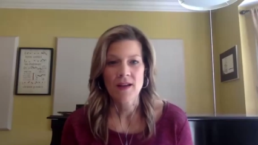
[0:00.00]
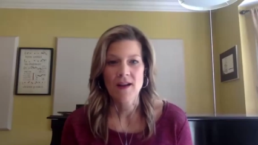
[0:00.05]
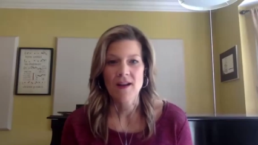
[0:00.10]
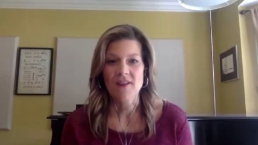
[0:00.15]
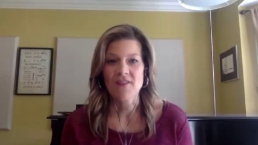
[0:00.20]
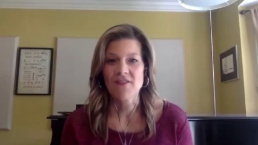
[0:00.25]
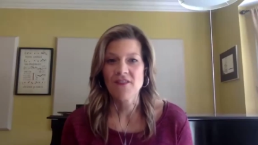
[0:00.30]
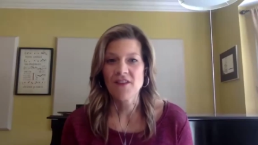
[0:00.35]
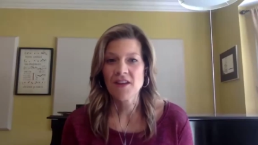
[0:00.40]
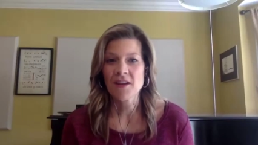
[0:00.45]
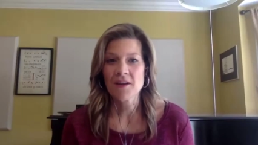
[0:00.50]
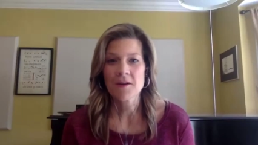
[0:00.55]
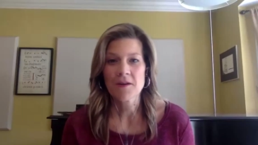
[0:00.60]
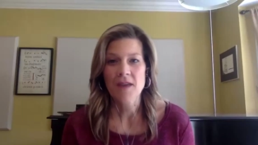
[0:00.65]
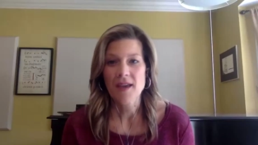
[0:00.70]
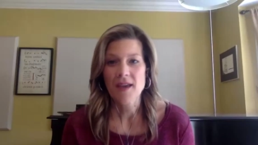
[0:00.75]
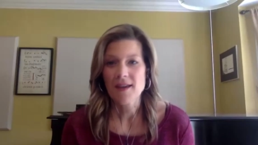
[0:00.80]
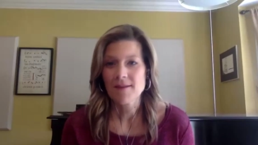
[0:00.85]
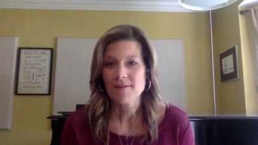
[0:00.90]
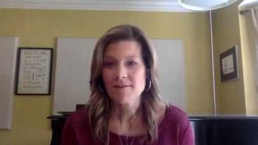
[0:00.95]
on a video
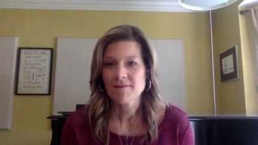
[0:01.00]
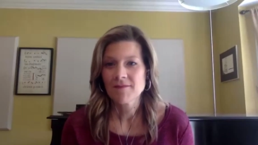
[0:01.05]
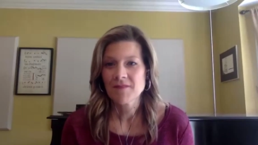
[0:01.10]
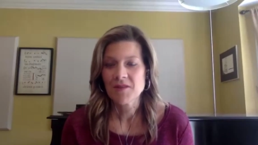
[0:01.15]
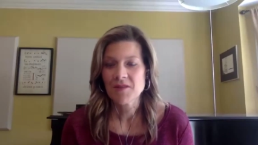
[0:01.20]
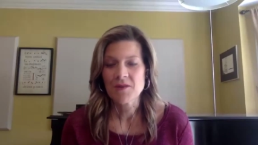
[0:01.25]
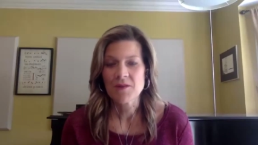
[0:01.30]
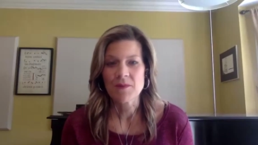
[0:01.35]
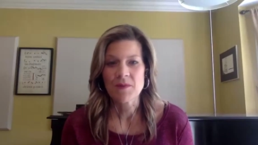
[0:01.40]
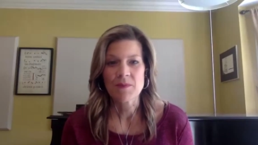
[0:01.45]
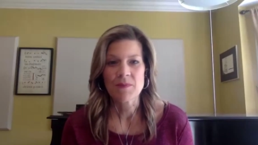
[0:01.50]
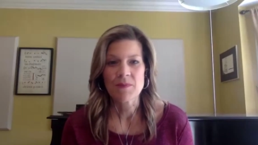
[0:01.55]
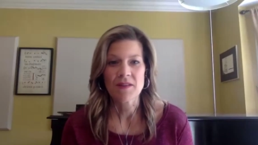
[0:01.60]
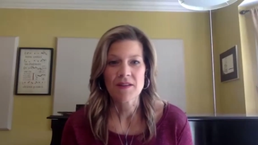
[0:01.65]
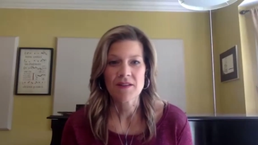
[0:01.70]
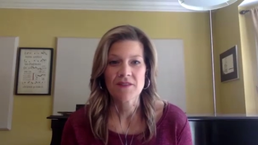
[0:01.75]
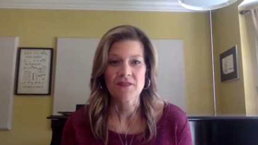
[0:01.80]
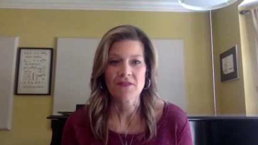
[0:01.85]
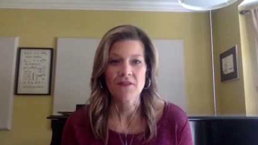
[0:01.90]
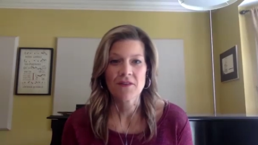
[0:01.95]
game, you could be
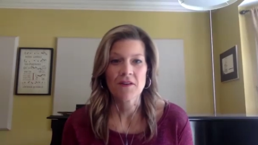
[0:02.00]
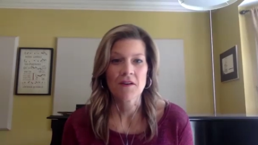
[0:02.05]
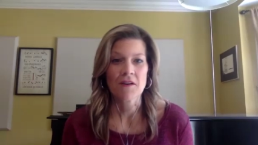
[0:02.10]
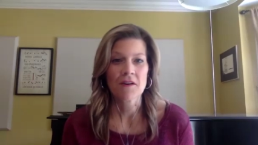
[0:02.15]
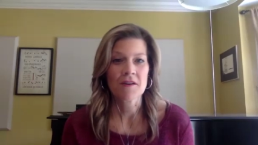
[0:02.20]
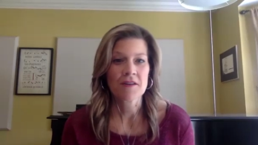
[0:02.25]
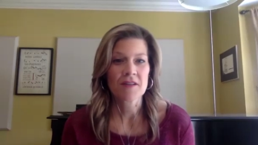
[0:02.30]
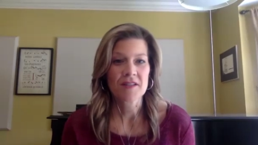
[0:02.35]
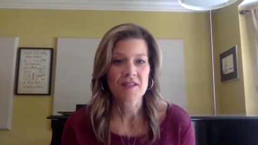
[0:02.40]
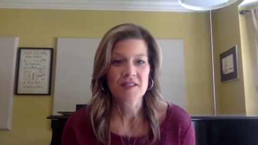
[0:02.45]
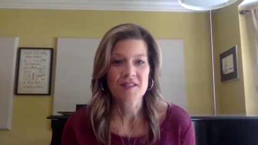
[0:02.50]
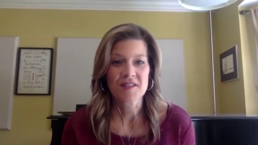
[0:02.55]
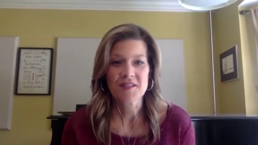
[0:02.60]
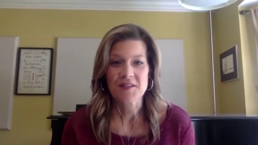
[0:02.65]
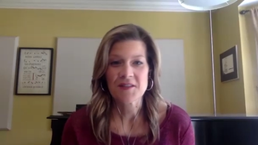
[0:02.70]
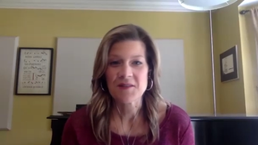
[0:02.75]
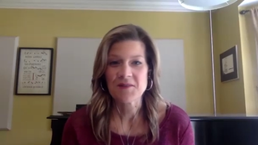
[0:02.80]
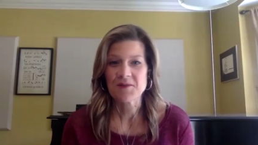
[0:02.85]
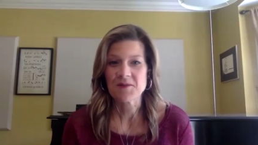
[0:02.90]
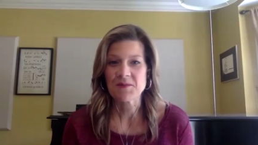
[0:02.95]
playing for an artist,
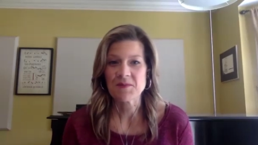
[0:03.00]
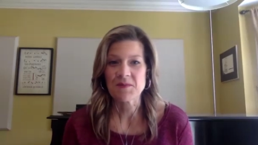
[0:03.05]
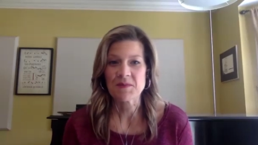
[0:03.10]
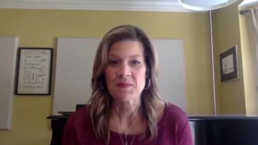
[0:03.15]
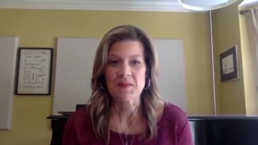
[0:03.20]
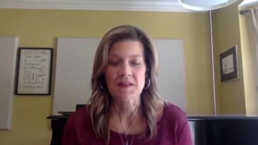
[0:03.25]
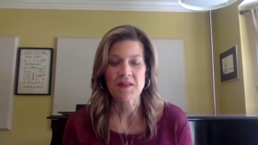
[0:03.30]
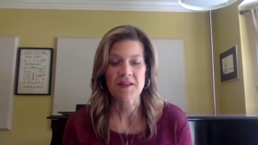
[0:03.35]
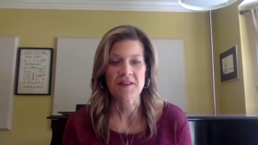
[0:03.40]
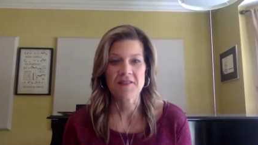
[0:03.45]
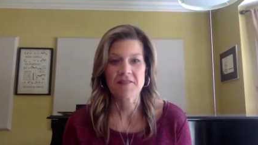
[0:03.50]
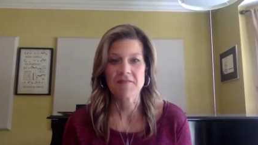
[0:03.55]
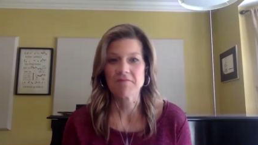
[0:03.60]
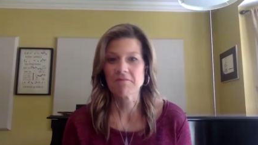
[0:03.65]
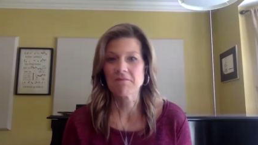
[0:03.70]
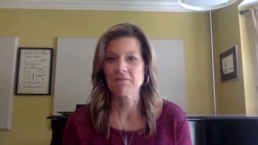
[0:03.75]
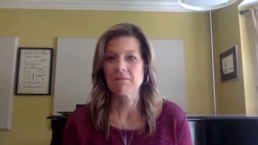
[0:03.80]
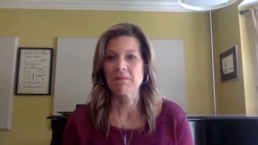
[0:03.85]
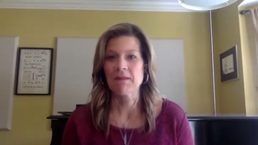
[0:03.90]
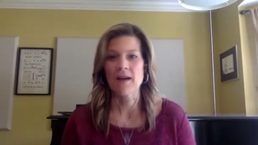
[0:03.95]
you could be playing
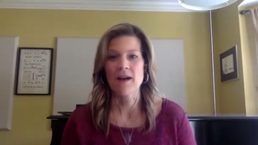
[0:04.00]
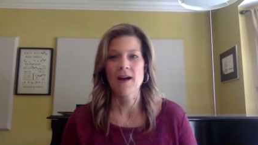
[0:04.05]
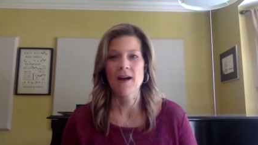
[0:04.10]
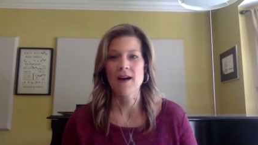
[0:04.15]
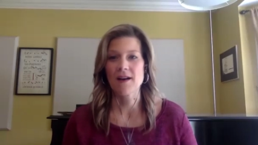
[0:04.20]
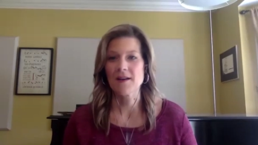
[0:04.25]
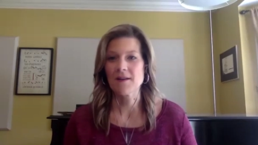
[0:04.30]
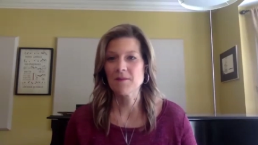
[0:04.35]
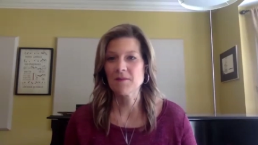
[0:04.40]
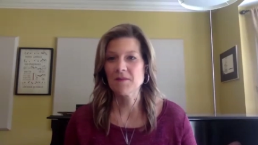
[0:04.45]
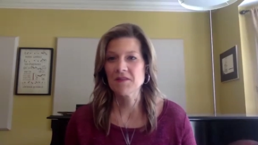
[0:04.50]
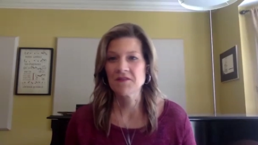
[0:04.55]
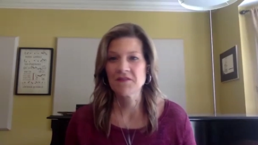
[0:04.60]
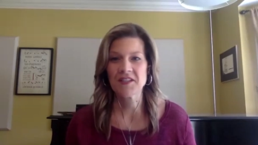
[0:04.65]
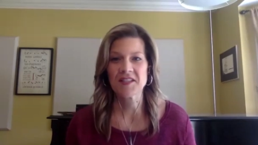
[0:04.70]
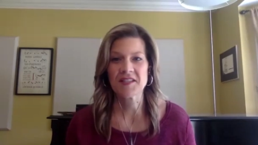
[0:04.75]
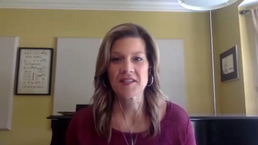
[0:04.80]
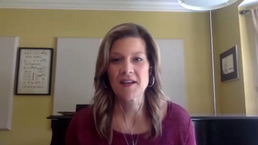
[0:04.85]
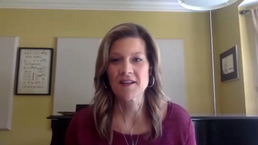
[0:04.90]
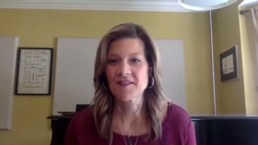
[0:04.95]
on a
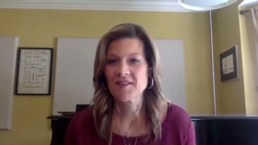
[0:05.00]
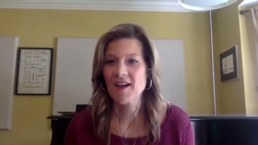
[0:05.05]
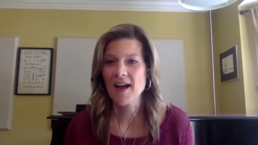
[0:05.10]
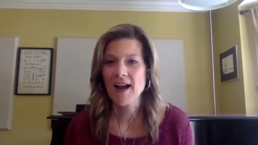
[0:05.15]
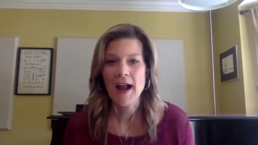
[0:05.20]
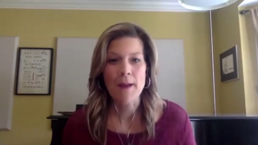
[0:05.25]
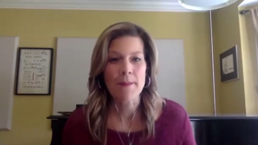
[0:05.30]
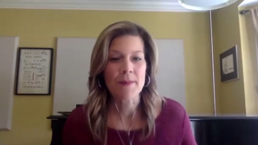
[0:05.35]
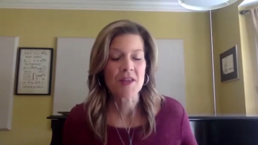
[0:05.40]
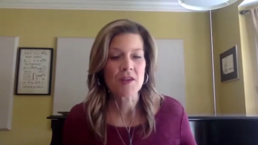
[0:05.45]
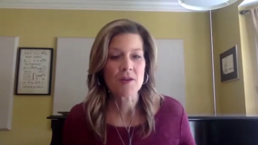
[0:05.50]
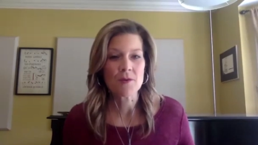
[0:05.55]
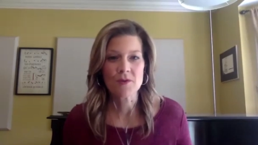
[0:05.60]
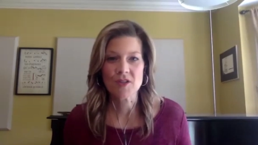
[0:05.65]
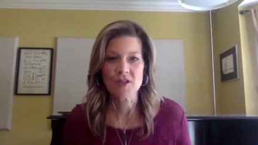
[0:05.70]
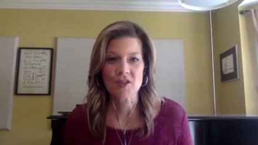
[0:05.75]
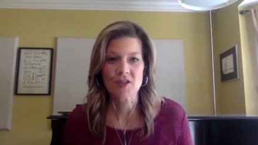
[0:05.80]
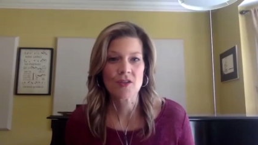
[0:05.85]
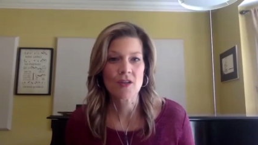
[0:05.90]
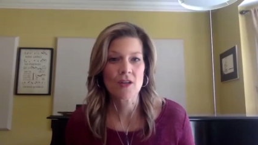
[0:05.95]
movie soundtrack. I
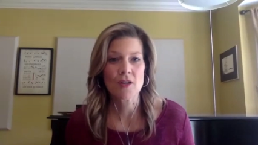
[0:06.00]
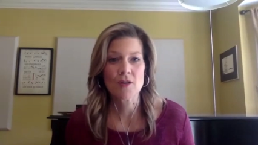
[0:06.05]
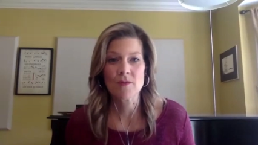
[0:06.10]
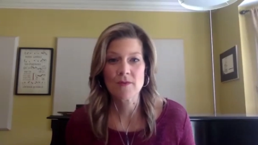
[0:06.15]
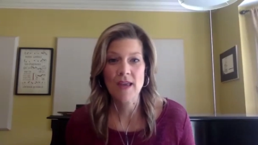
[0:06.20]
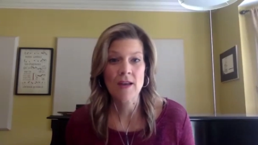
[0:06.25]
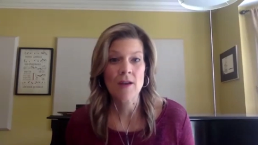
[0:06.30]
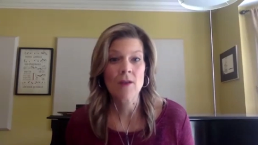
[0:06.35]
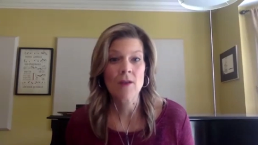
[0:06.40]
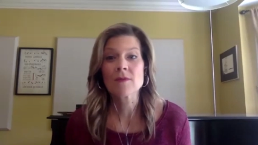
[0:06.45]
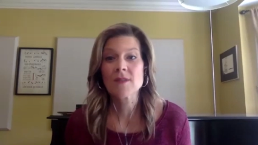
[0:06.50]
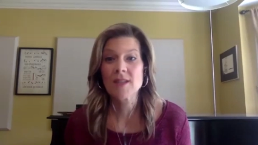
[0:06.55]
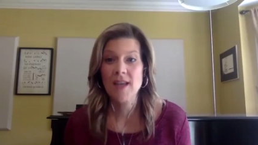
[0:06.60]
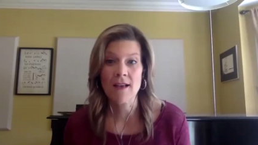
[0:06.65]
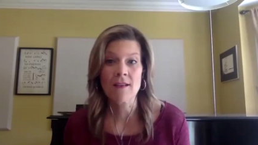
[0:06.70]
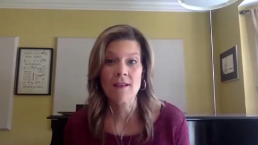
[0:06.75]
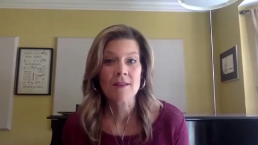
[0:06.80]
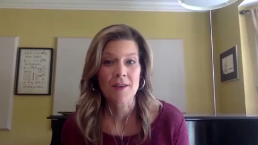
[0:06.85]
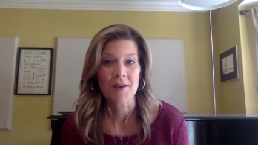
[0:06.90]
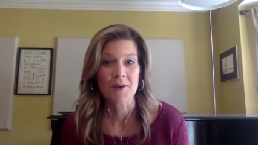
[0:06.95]
mean, they don't
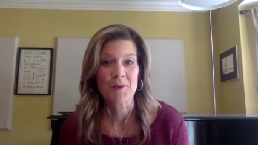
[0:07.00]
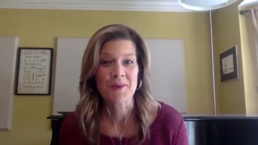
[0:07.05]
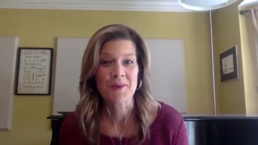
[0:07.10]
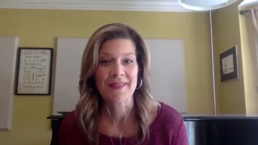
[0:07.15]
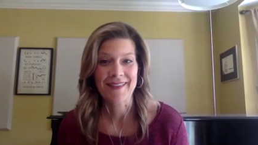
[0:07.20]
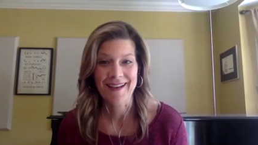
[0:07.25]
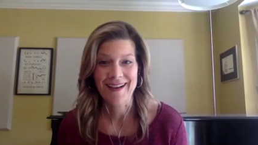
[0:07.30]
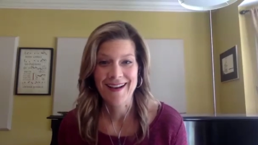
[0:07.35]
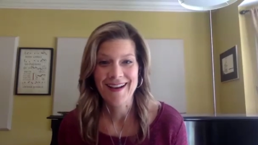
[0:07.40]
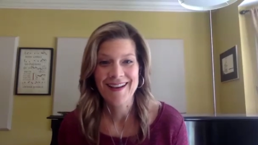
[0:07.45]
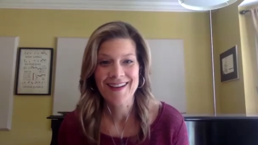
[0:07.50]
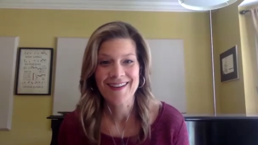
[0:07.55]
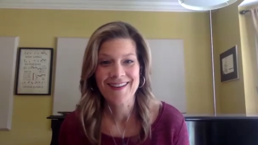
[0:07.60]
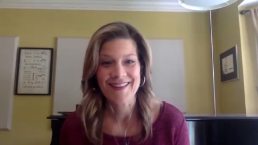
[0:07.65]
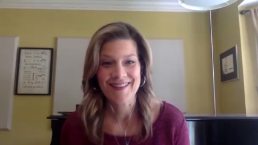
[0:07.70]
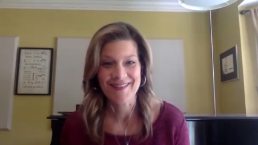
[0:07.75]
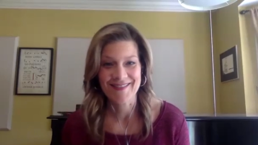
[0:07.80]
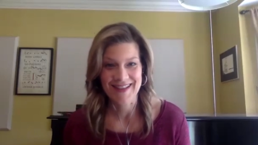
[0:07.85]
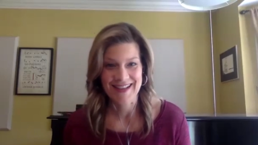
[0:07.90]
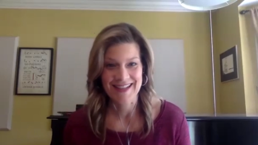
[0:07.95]
tell you when they hire
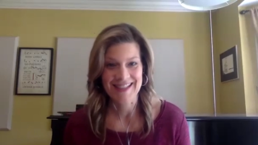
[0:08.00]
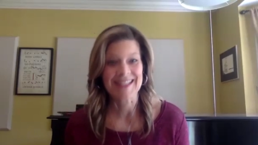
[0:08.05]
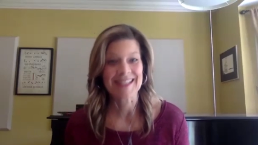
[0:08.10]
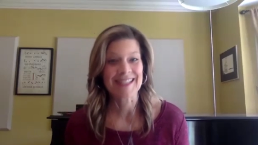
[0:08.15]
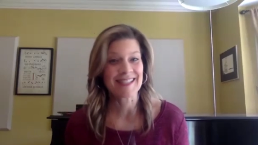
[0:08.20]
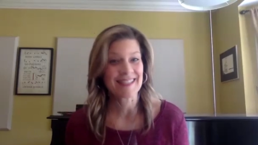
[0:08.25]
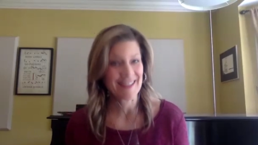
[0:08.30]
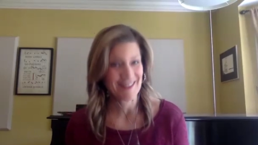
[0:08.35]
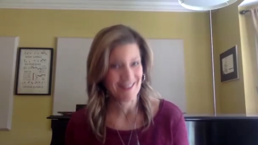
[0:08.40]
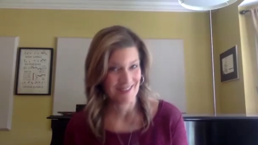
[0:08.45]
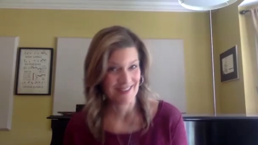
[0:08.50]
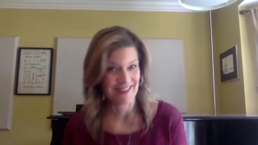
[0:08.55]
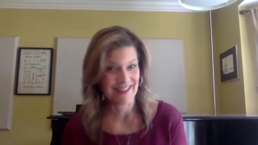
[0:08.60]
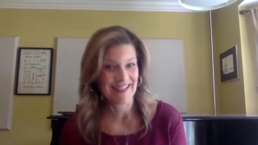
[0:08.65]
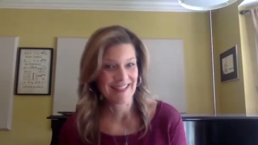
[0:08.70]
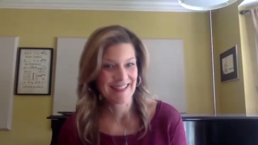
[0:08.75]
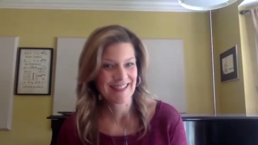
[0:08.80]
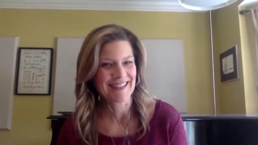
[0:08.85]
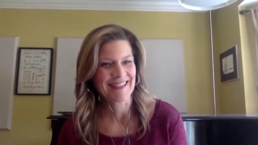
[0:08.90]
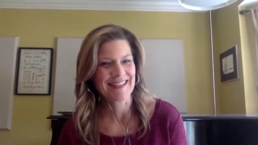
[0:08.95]
you
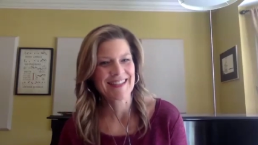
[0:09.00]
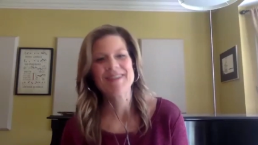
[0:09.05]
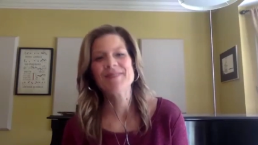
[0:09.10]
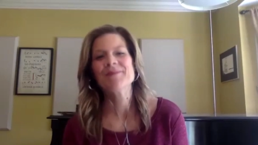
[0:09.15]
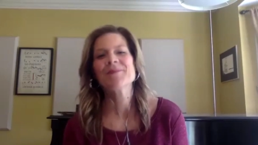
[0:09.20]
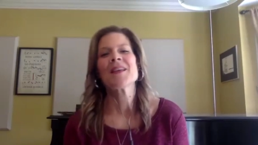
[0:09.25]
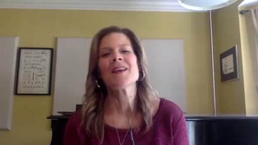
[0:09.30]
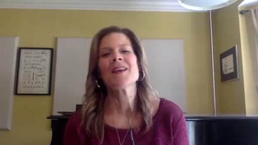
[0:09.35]
necessarily, you know.